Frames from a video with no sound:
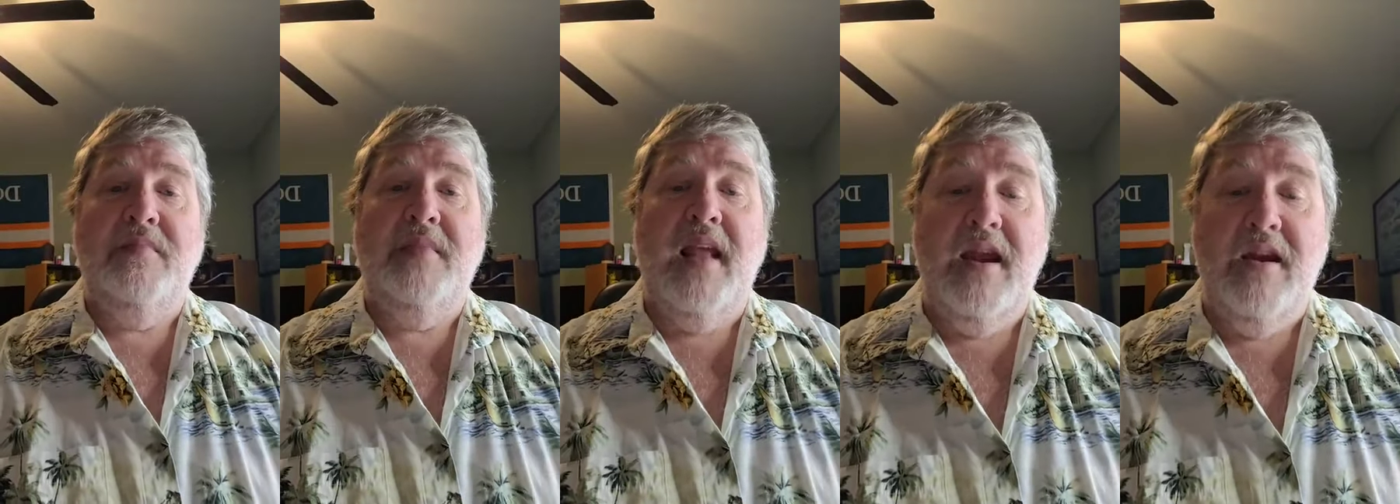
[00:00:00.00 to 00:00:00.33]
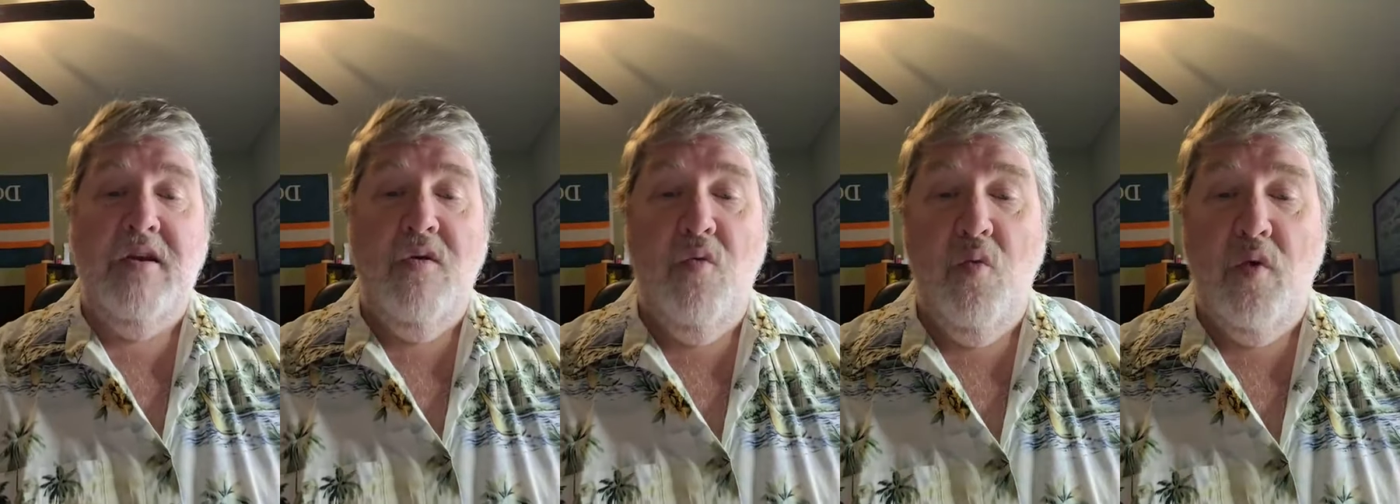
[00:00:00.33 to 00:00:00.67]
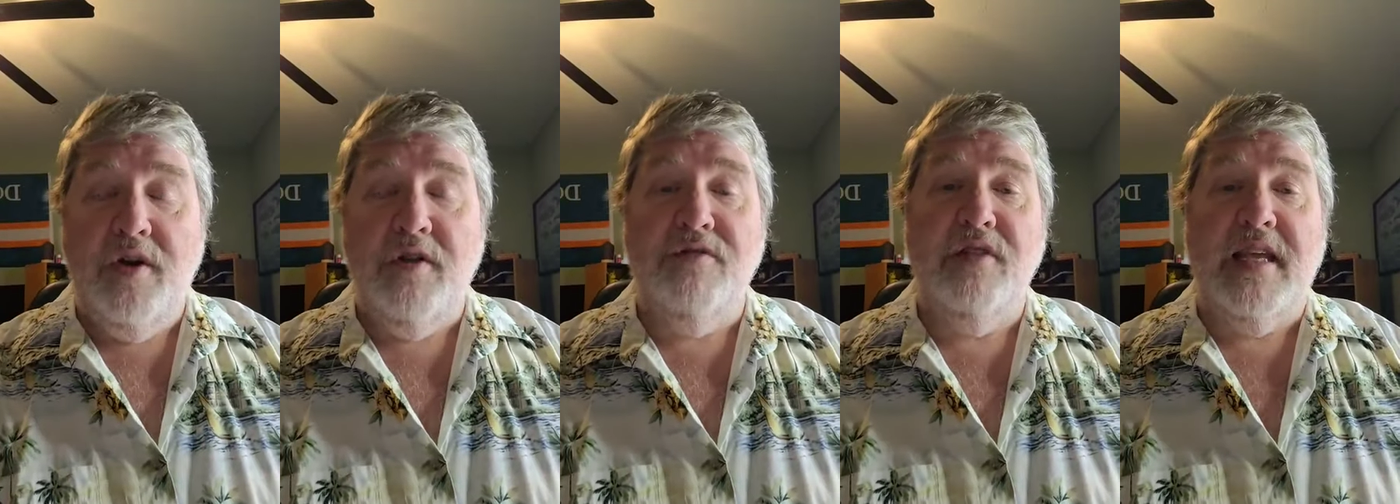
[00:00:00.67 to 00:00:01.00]
a
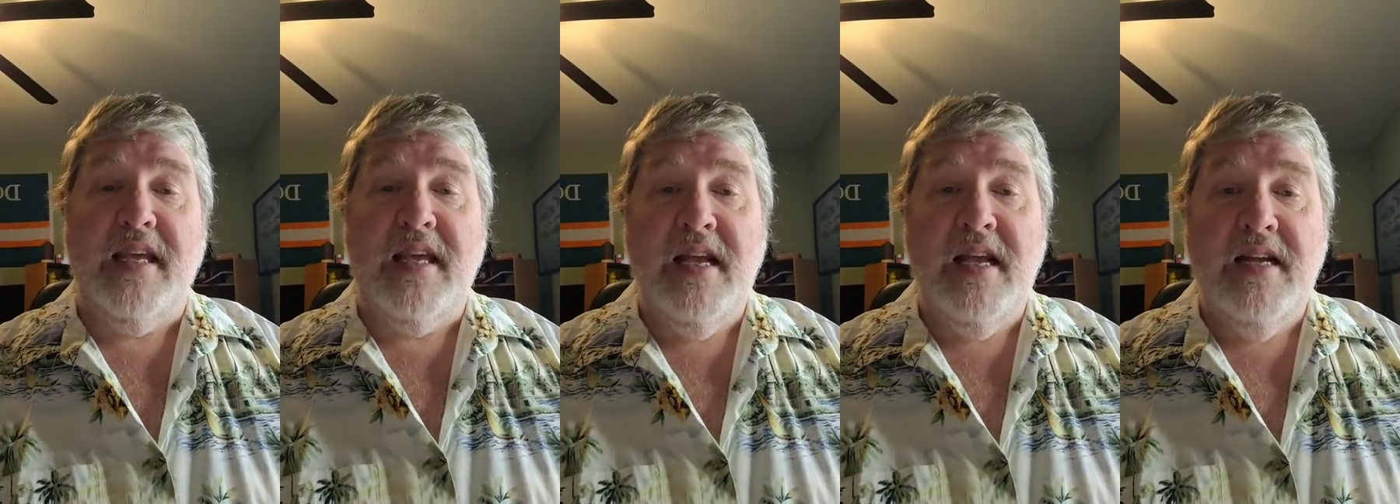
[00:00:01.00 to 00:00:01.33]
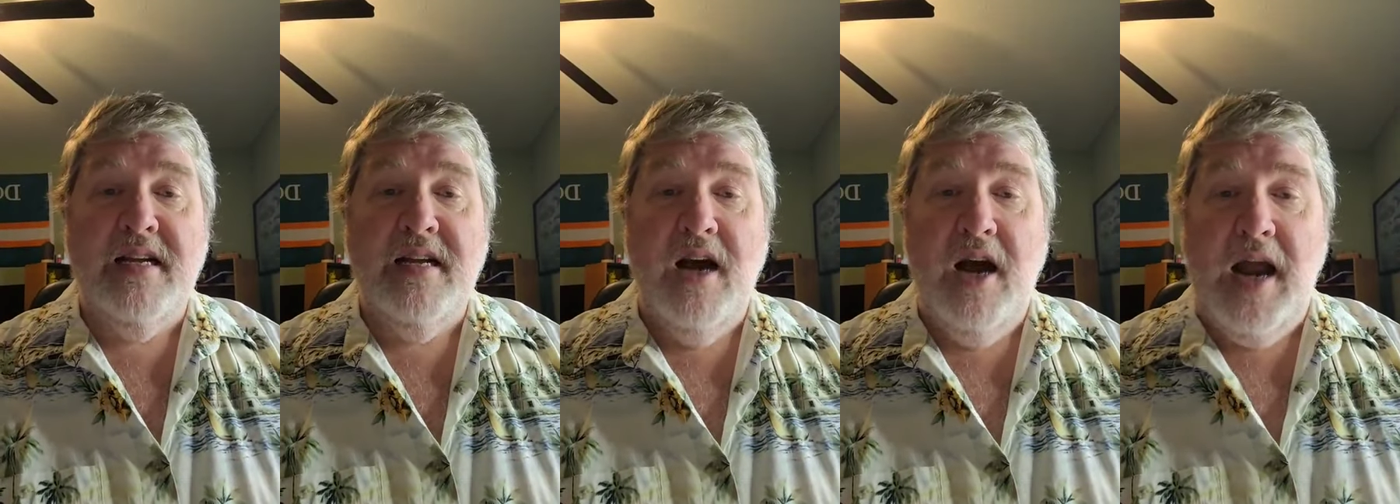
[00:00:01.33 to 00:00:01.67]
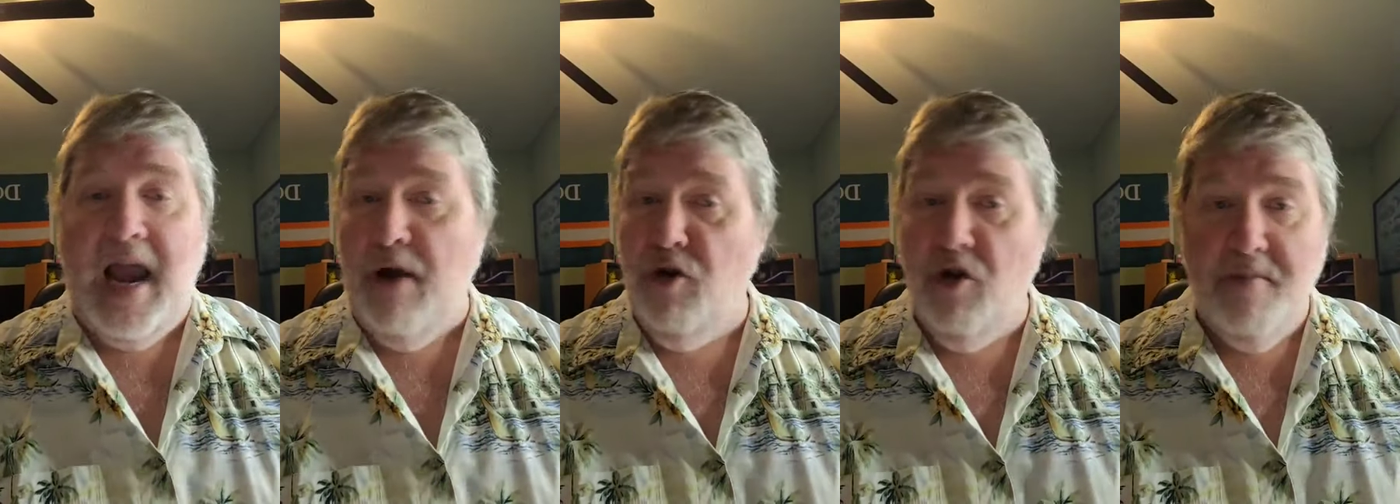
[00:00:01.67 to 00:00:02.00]
wonderfully
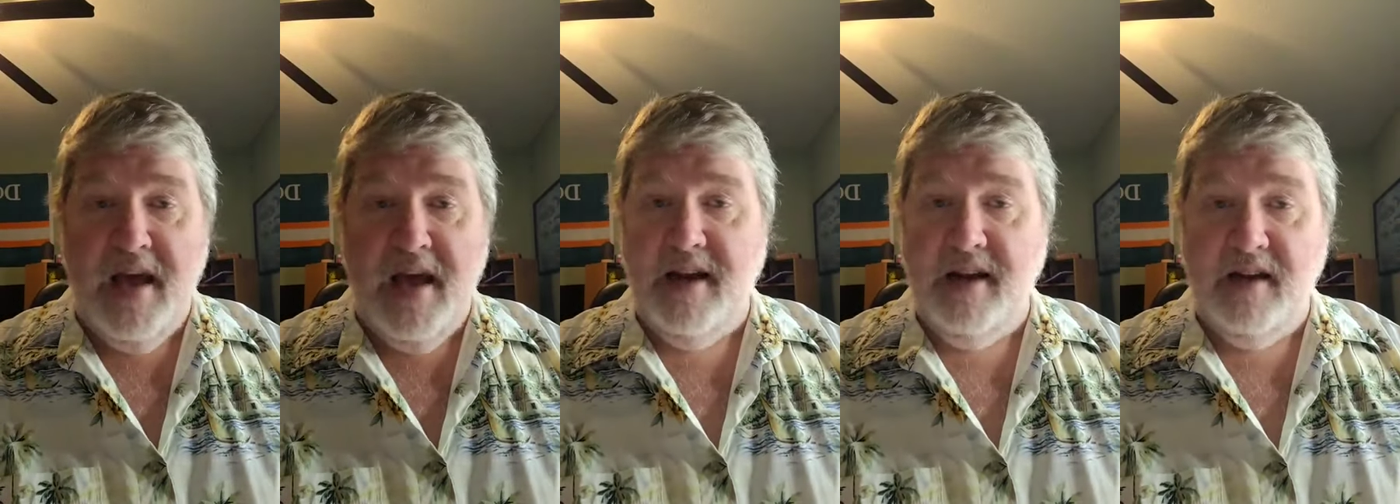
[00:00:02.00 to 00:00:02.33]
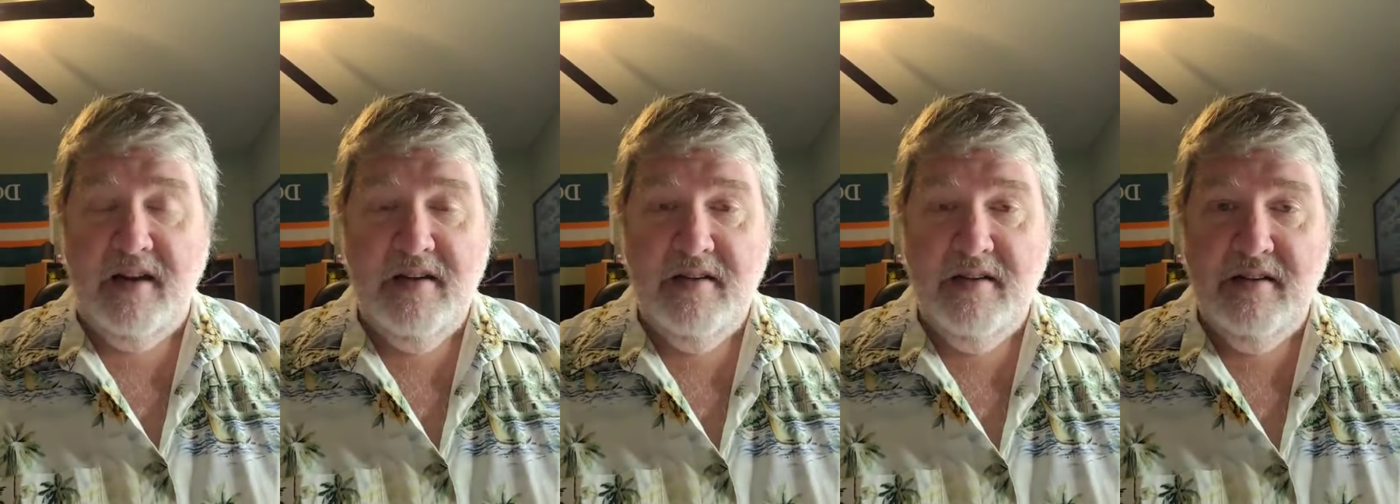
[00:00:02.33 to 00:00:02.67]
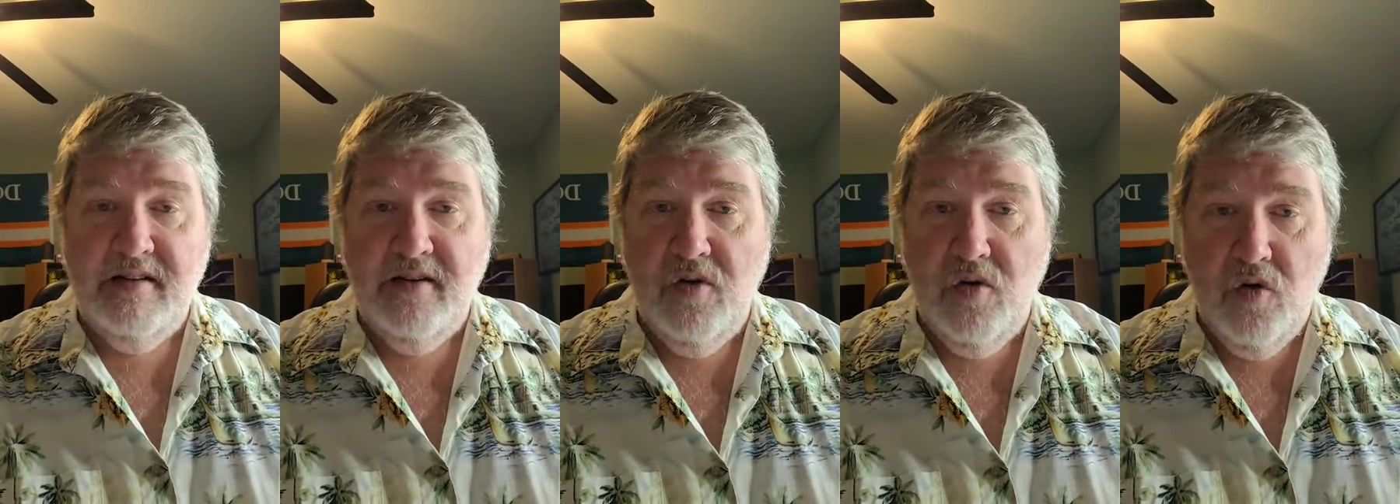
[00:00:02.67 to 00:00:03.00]
aromatic
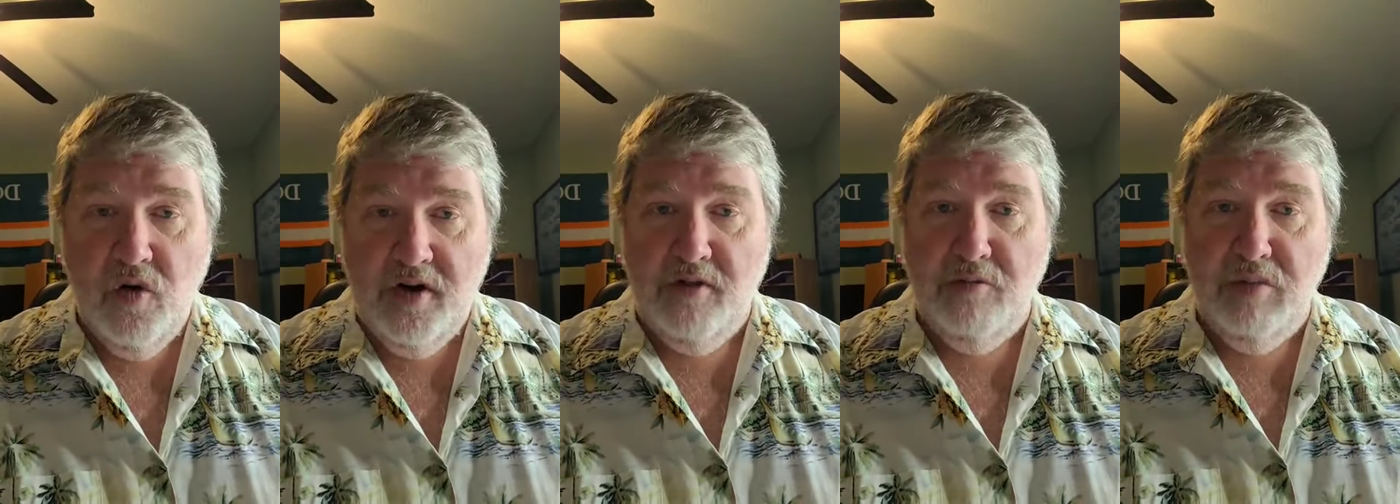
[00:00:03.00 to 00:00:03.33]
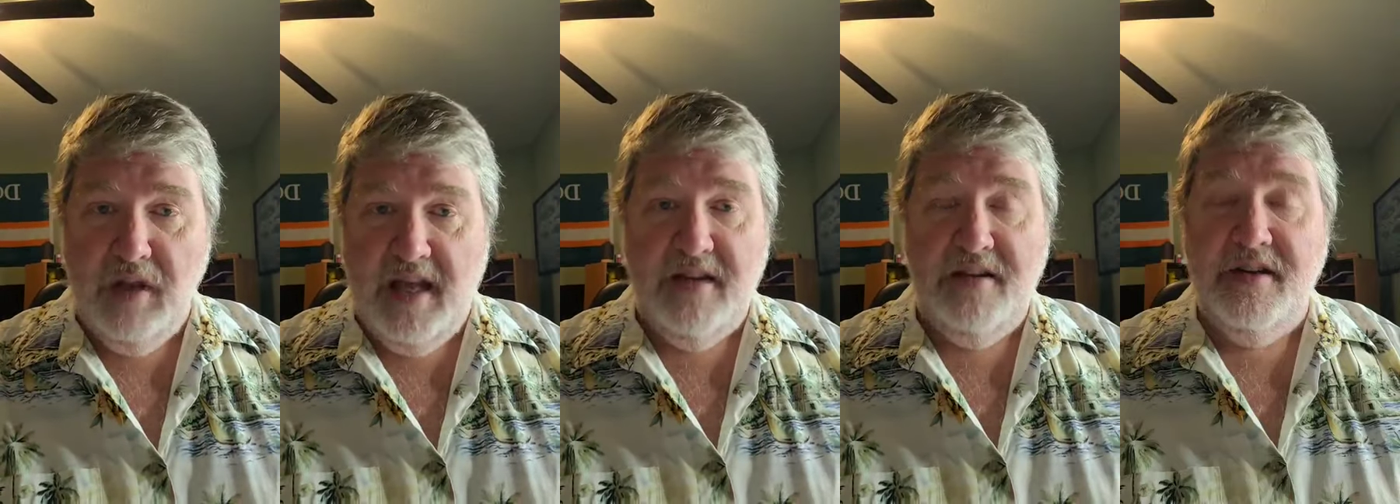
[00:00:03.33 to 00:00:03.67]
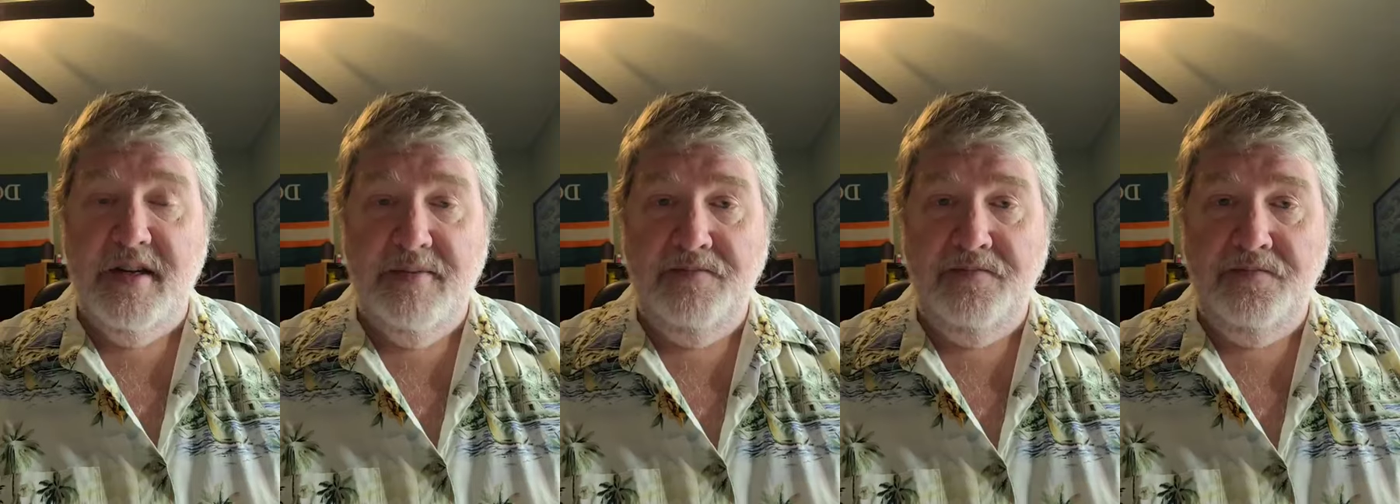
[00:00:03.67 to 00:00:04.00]
oil blend.